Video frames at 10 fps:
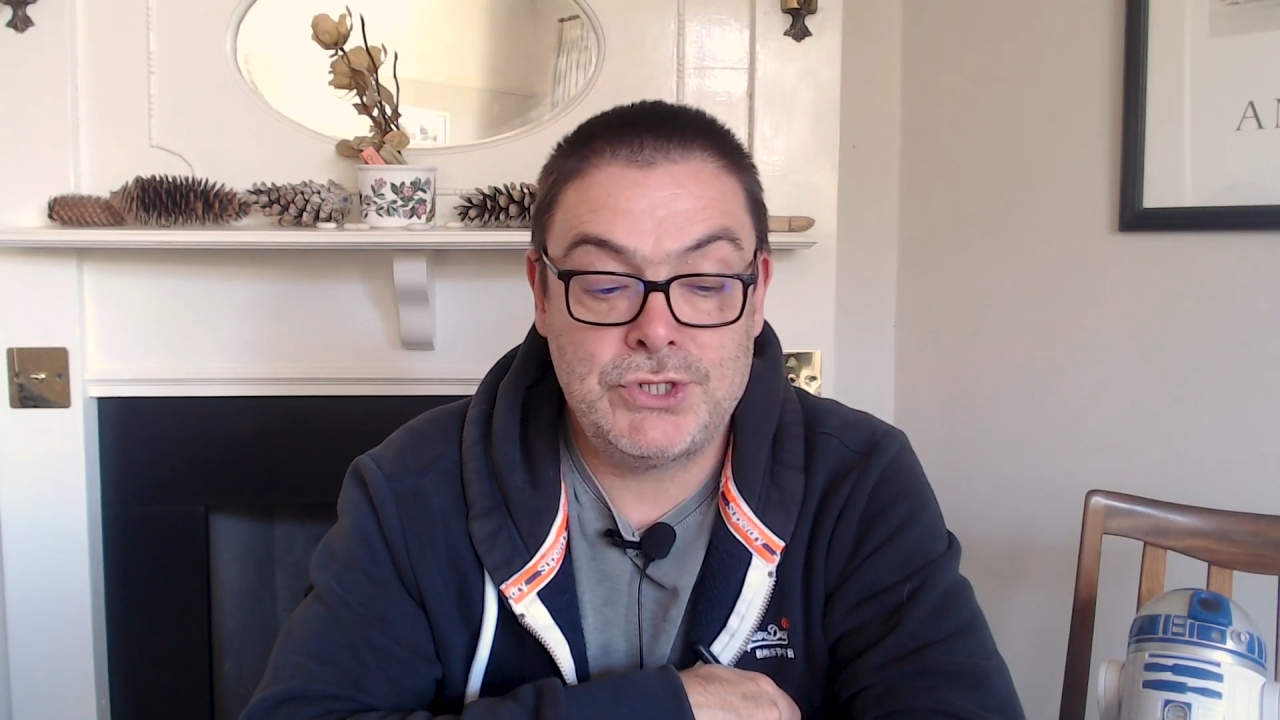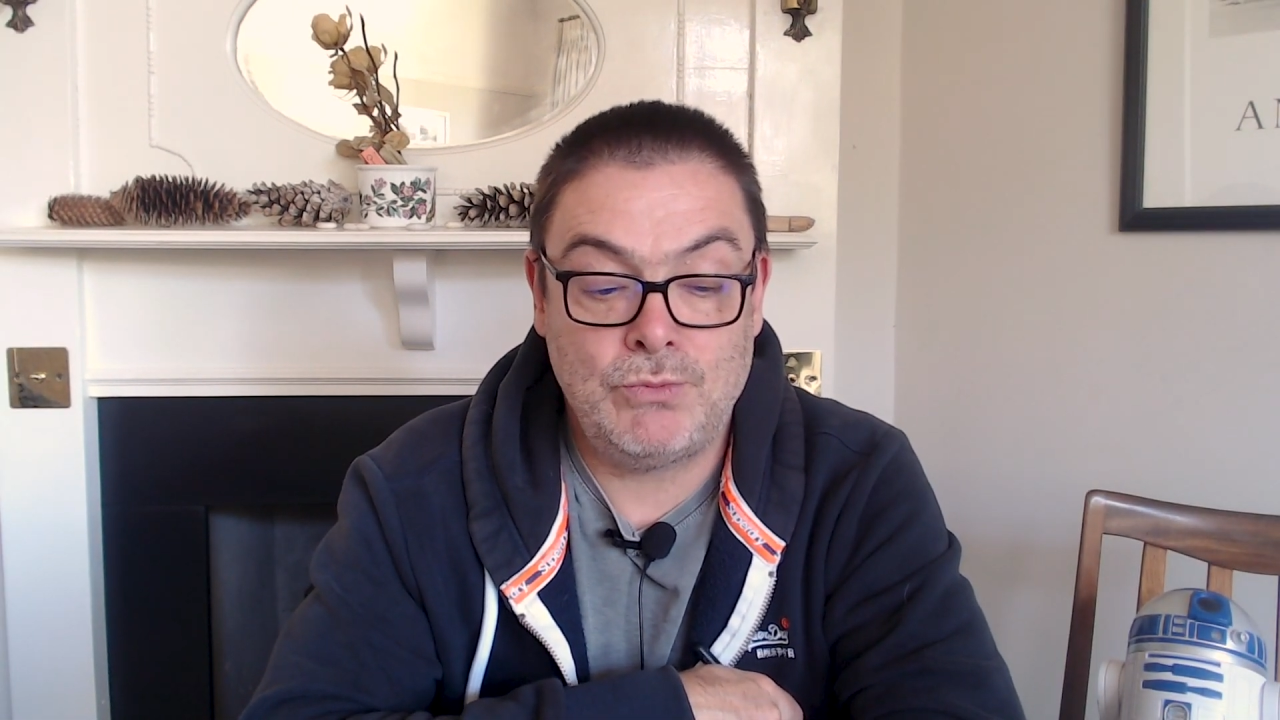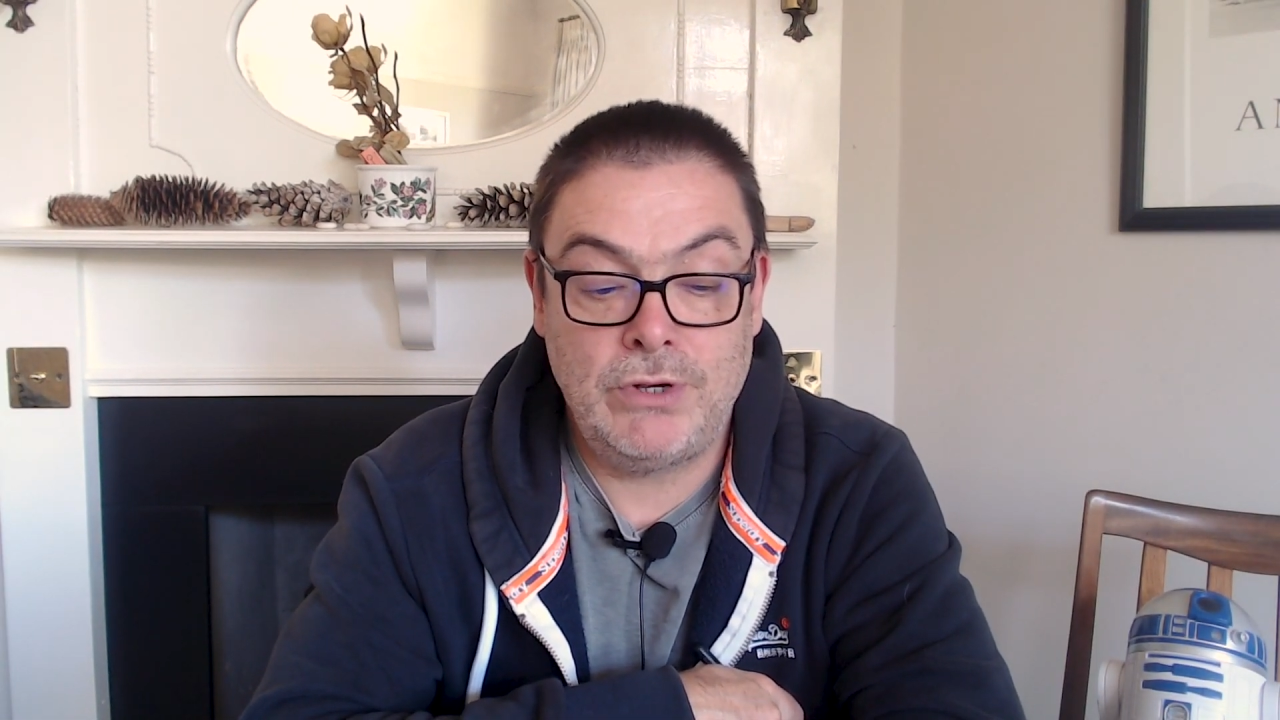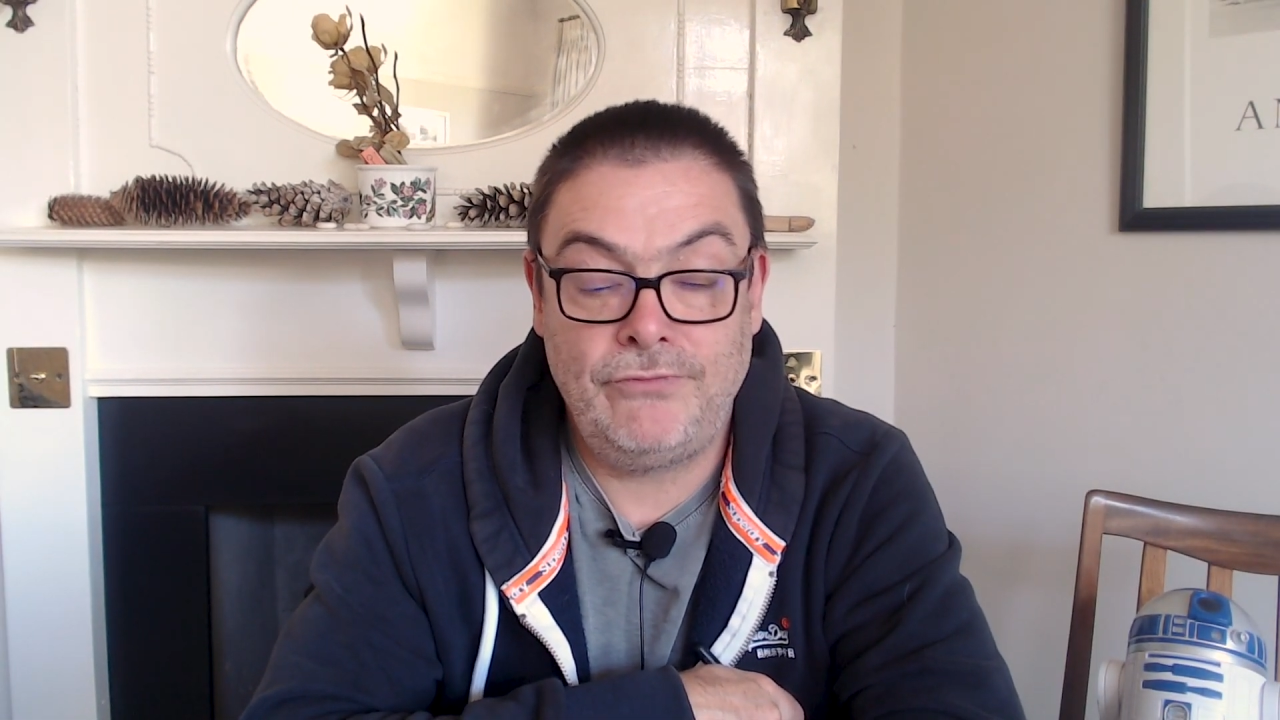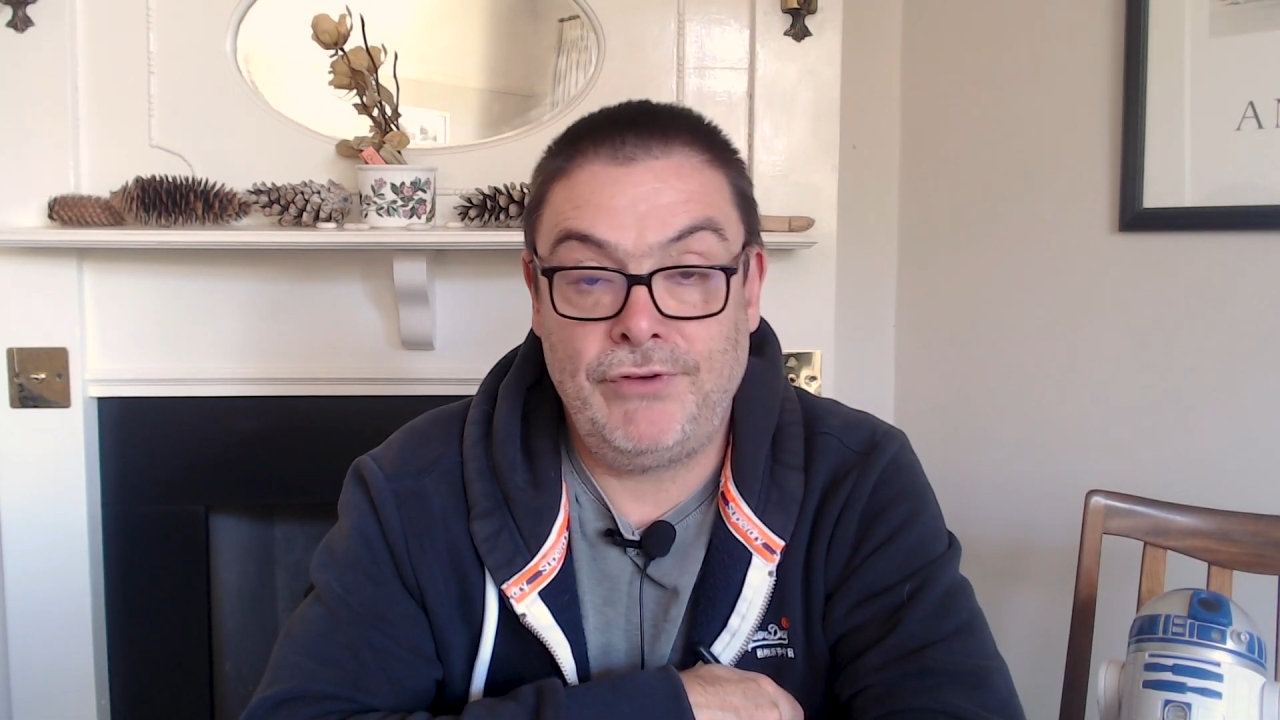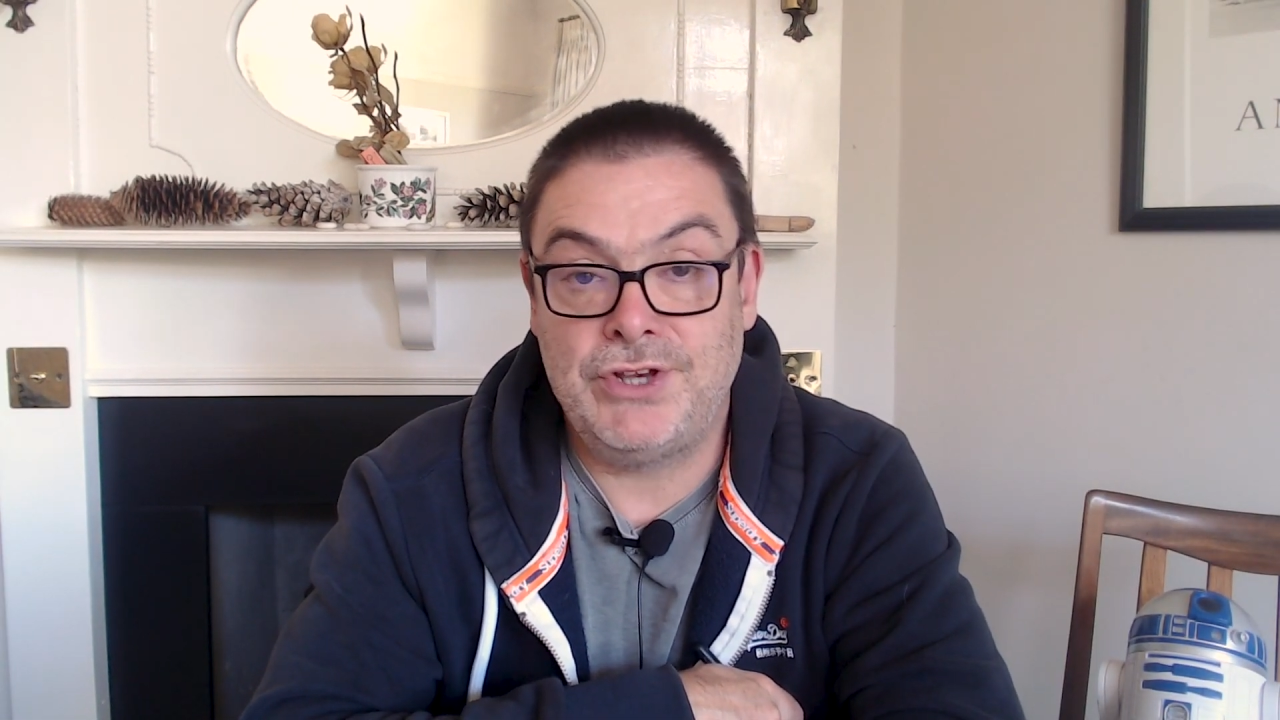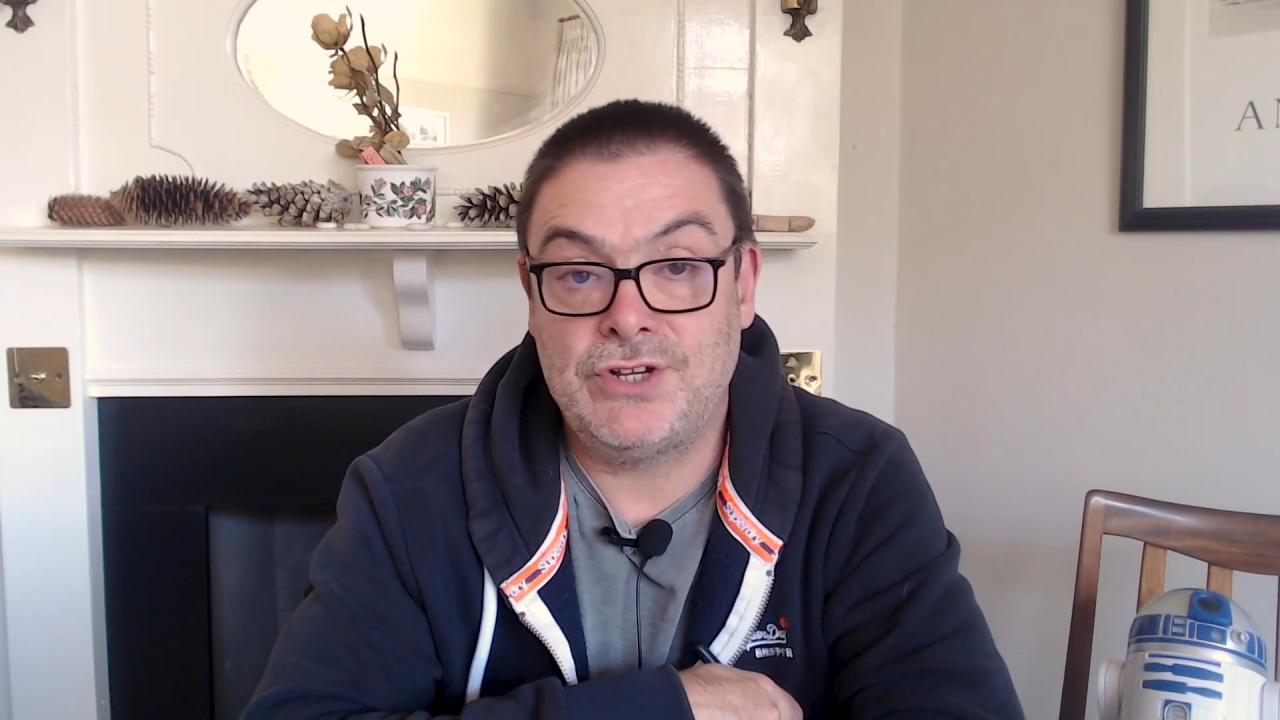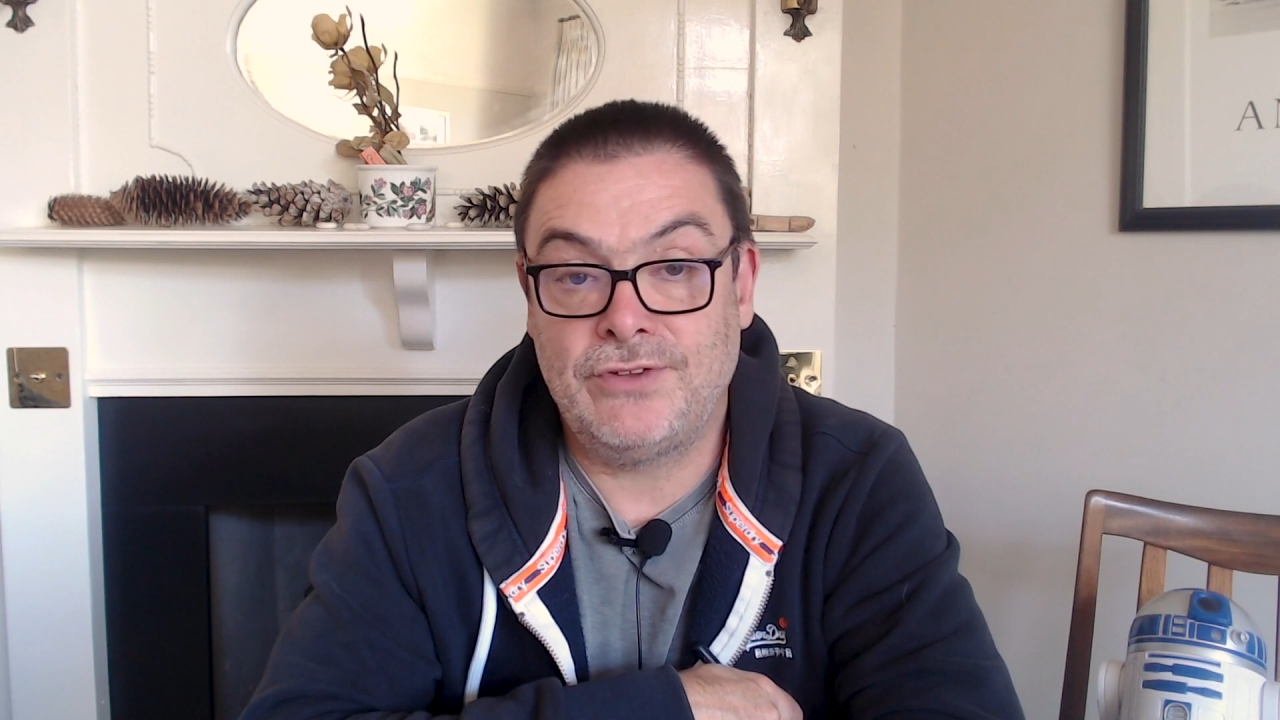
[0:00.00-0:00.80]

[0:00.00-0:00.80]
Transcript: one for each of the